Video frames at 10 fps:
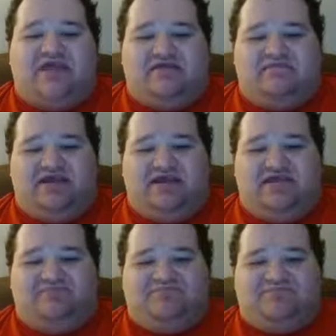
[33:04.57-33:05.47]

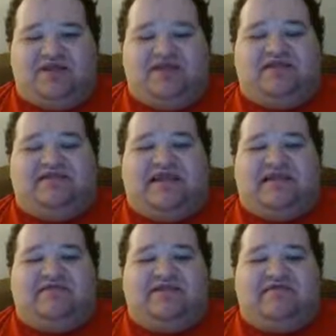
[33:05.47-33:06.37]
family.
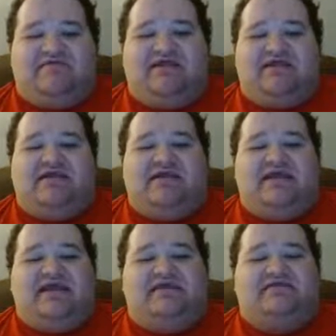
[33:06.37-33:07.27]

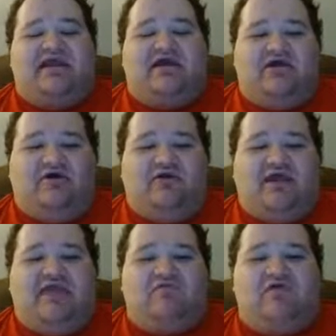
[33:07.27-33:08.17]
Thanksgiving is a
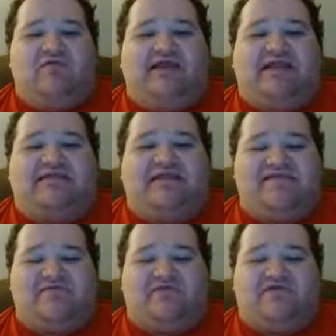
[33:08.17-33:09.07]
holiday where we
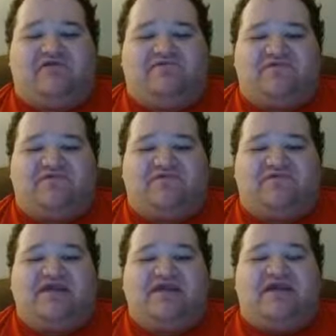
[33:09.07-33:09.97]
get together with our
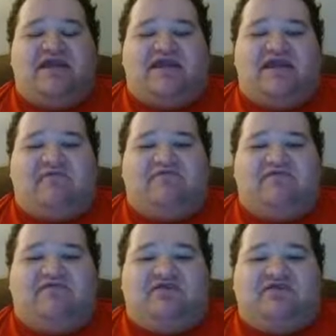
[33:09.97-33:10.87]
family and
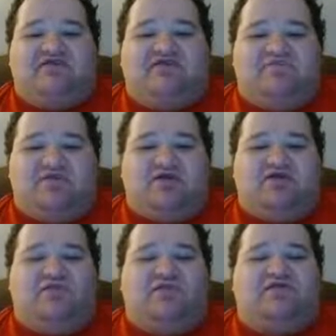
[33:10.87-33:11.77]
have a delicious
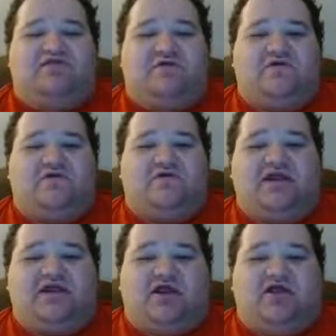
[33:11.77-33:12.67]
meal with
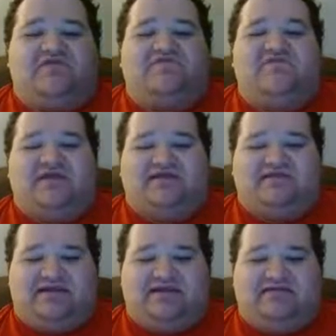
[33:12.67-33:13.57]
turkey and all the
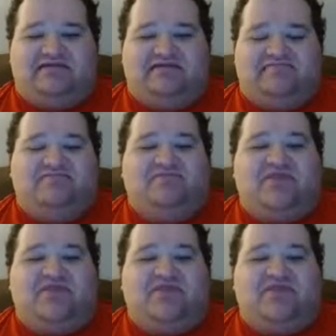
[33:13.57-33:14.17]
fixings.